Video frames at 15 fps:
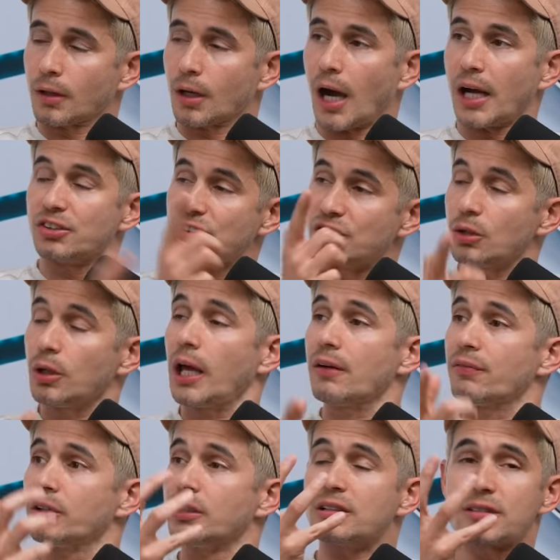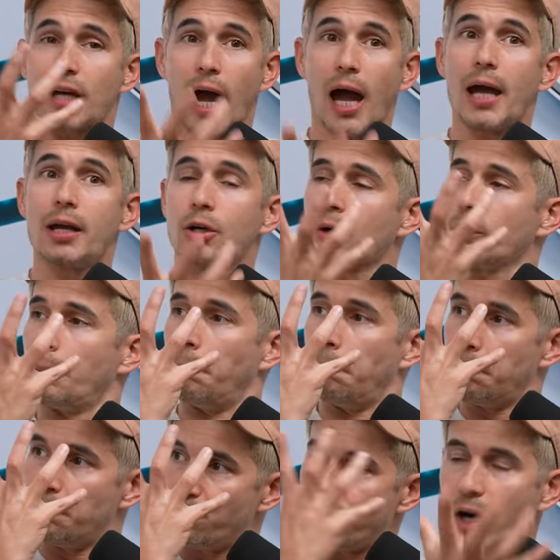I still have an entire
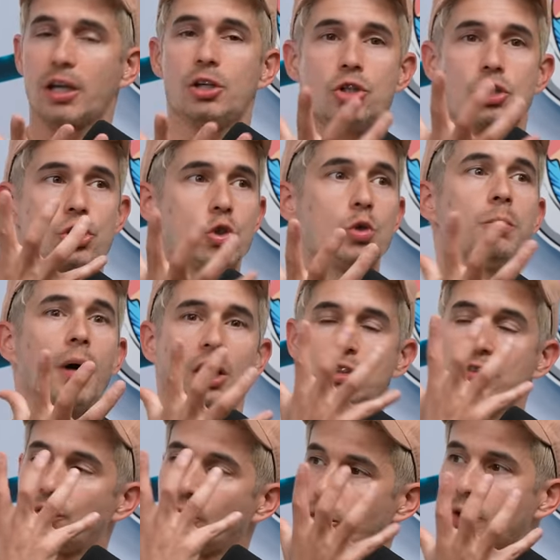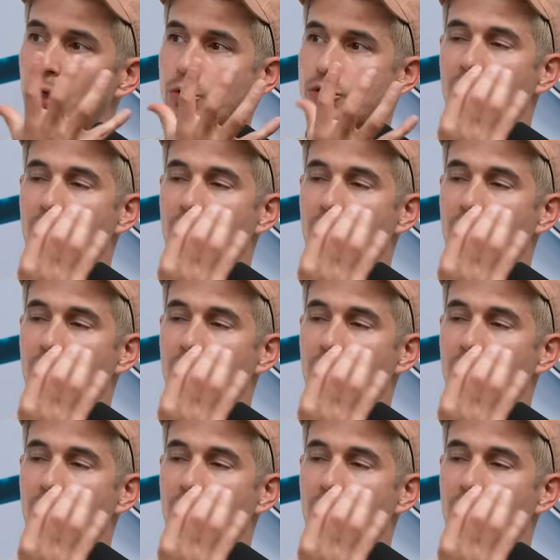fucking shoebox full of notes.